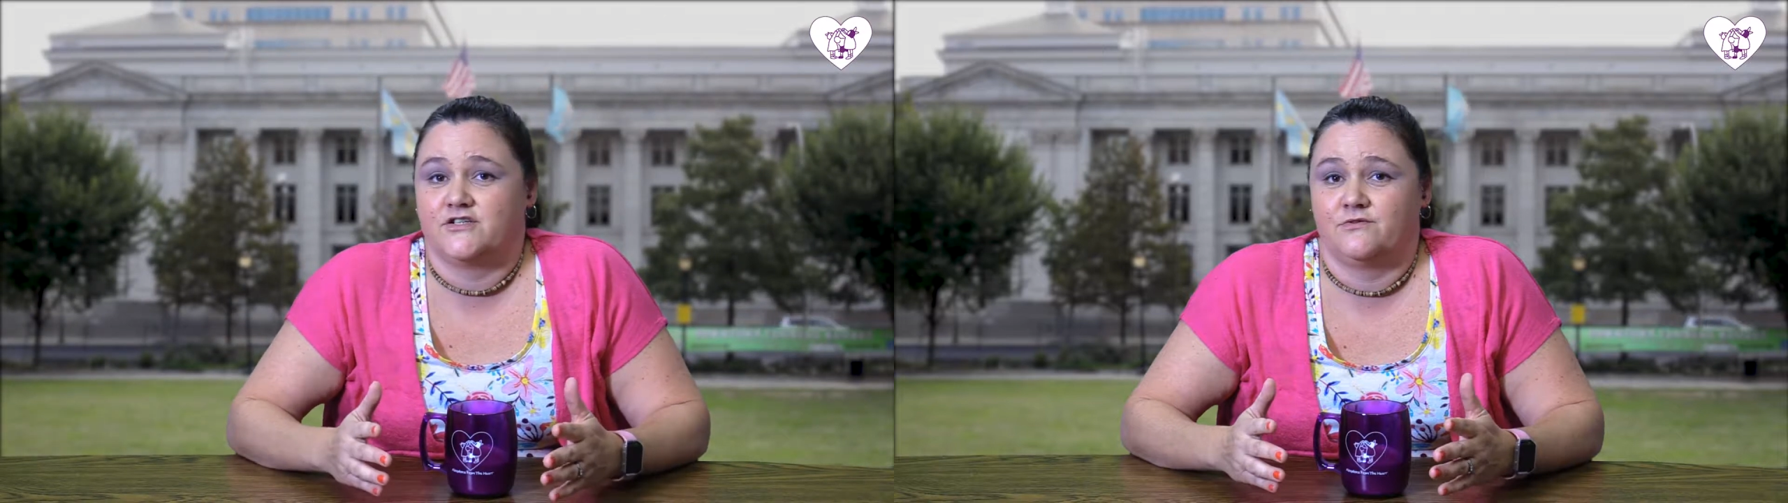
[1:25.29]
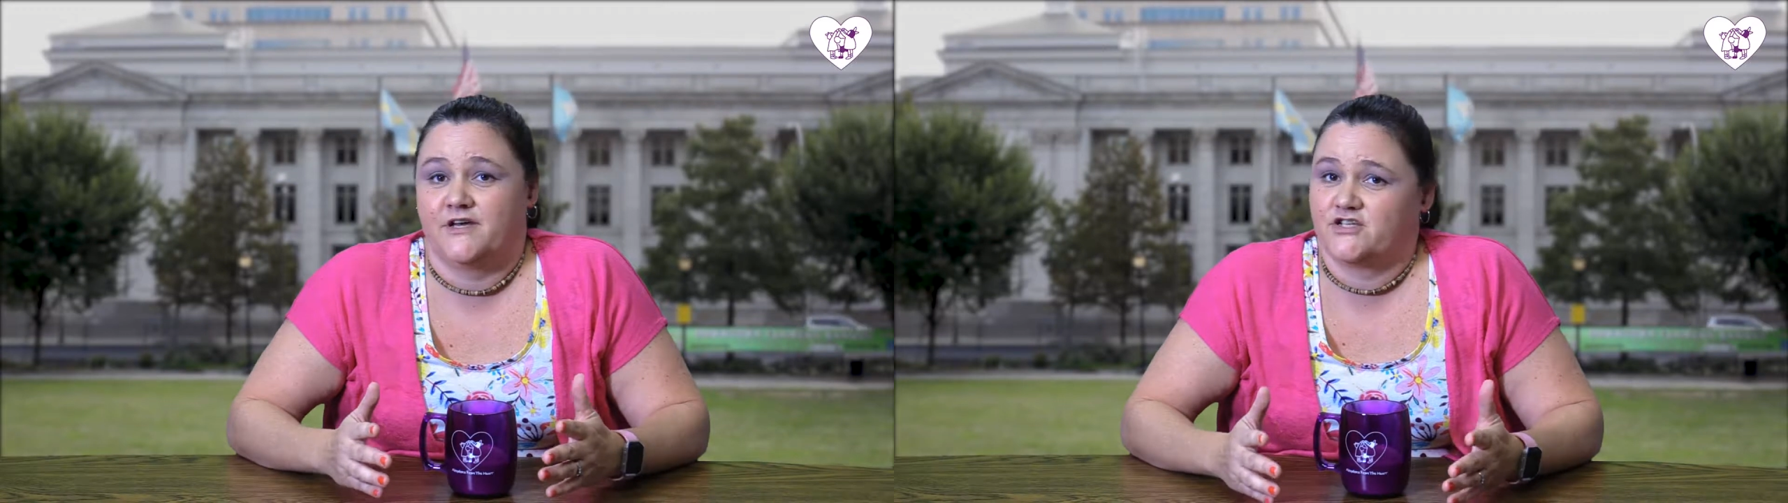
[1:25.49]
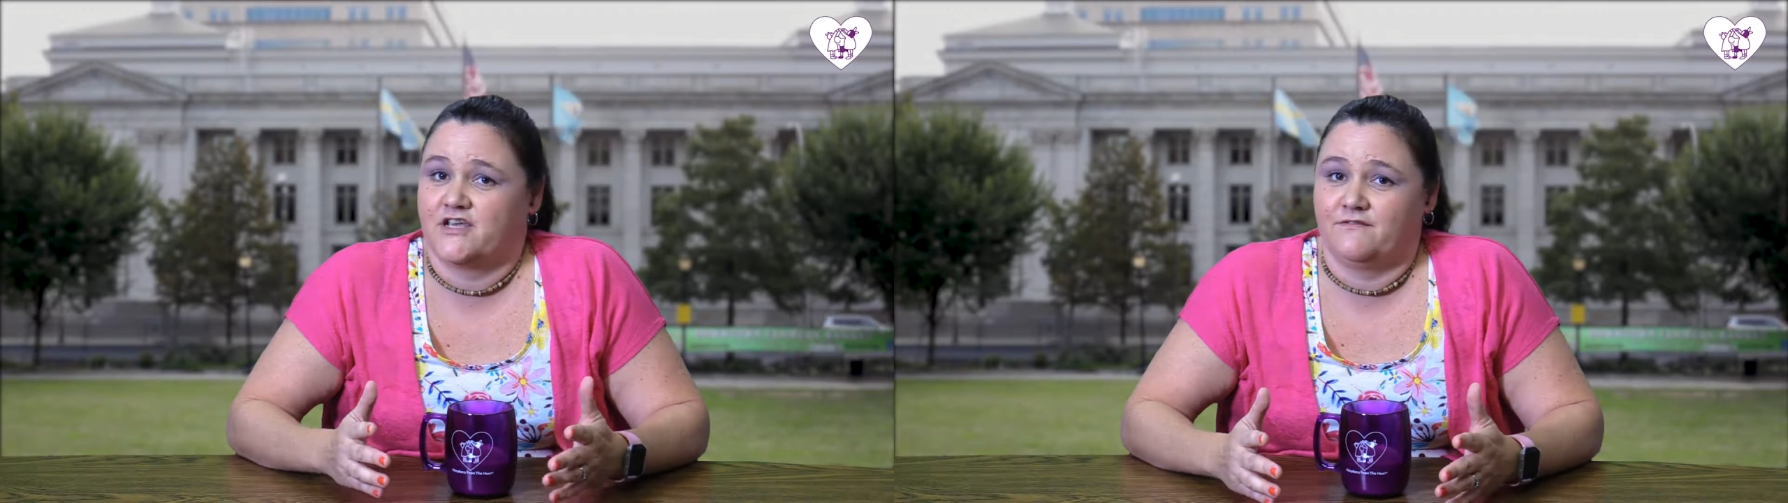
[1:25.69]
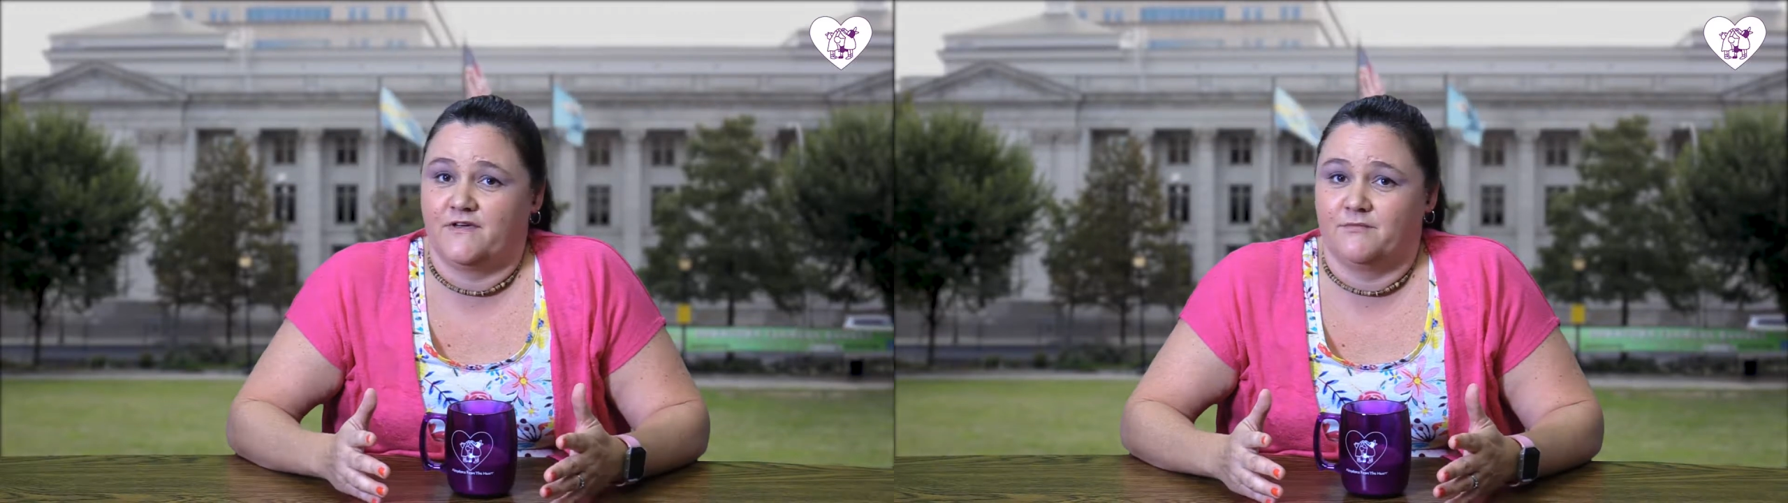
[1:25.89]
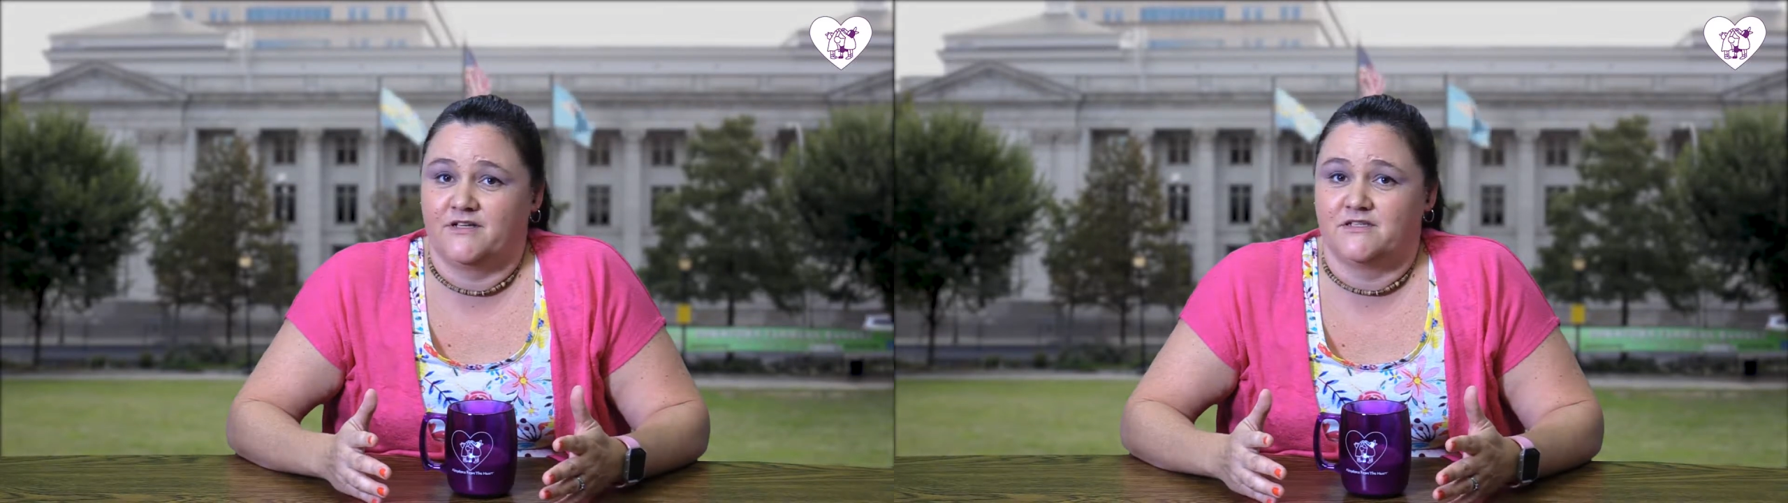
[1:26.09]
to educate
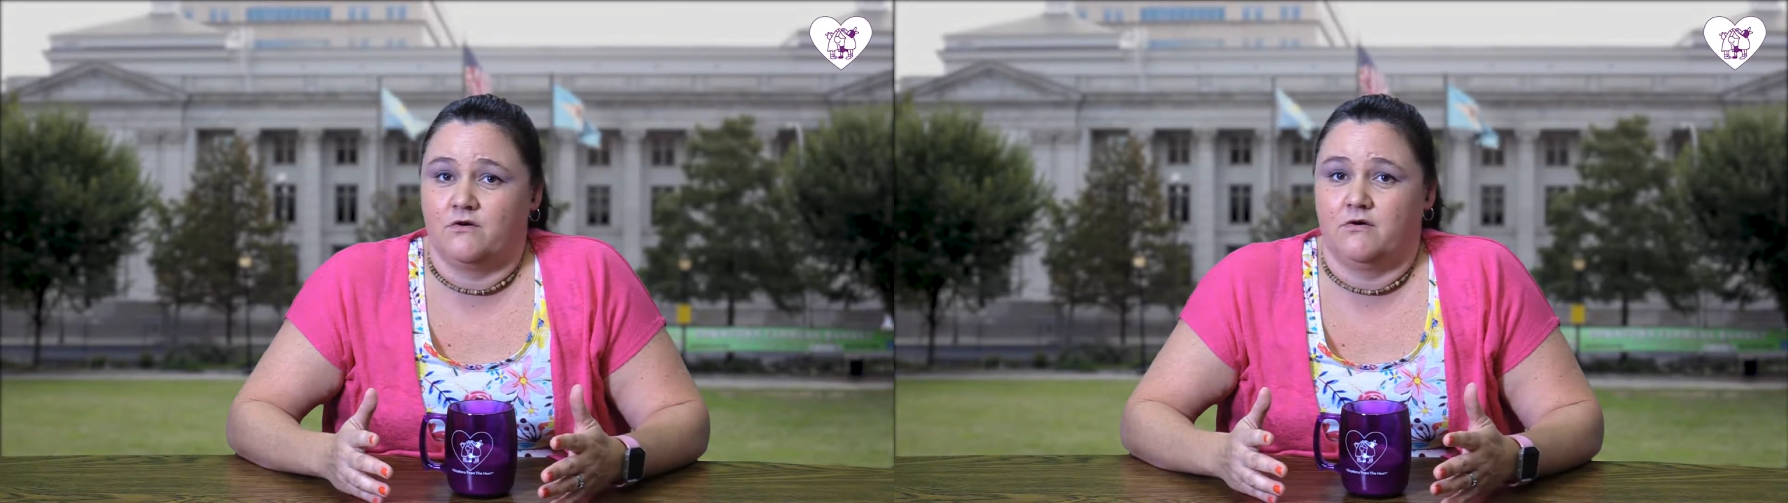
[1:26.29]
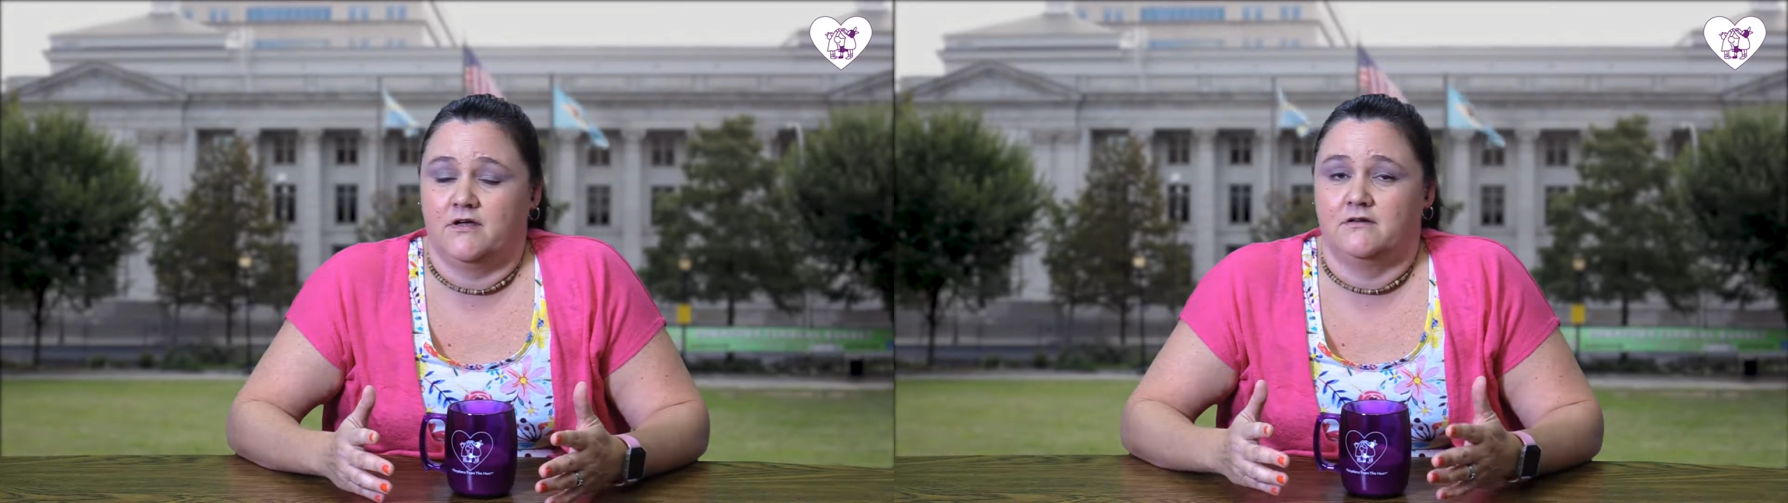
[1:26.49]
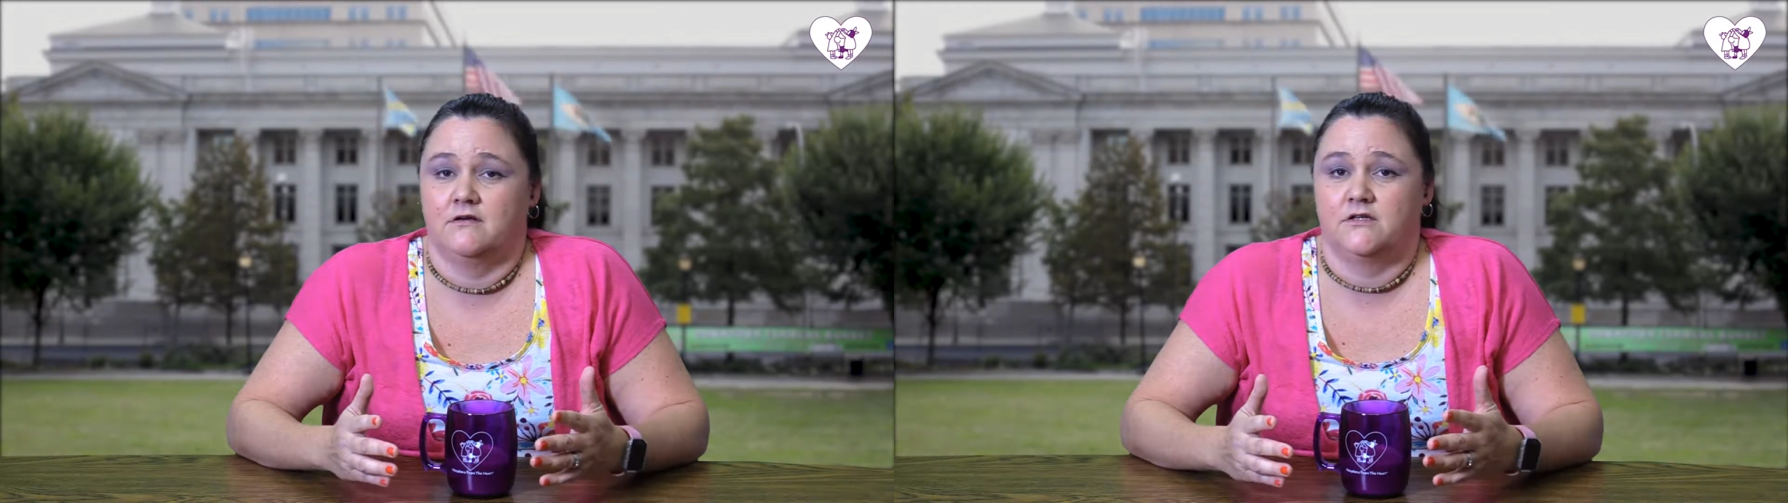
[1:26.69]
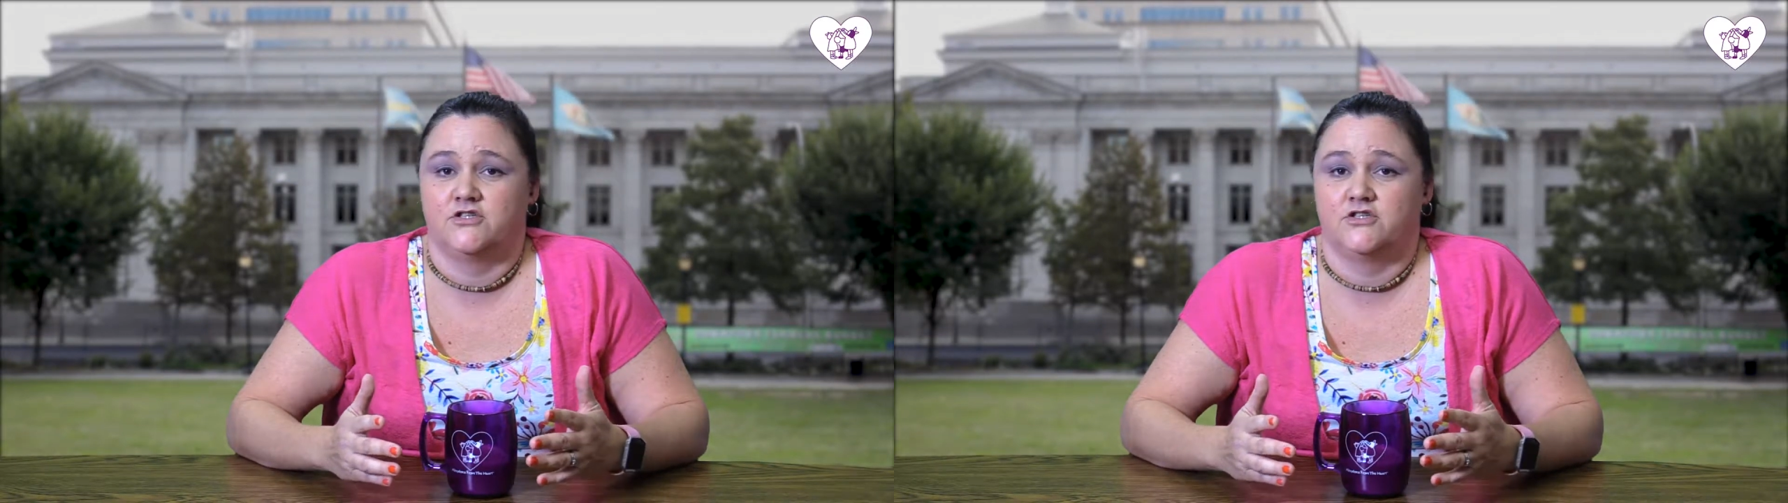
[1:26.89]
families on.